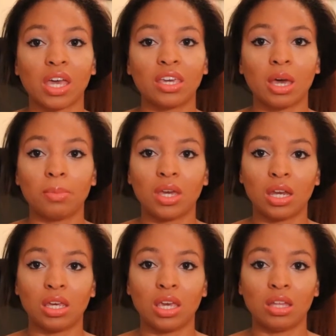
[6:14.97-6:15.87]
I kept
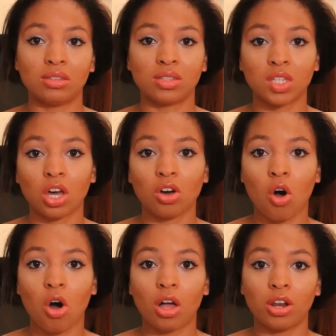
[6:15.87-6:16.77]
getting it stuck
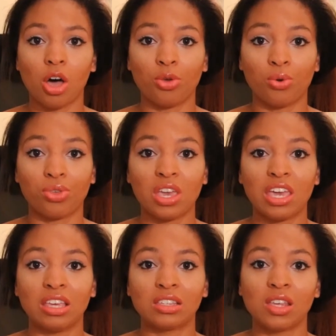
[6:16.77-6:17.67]
on other
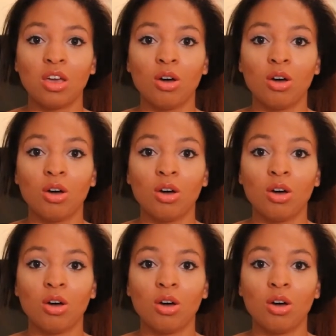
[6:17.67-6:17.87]
things.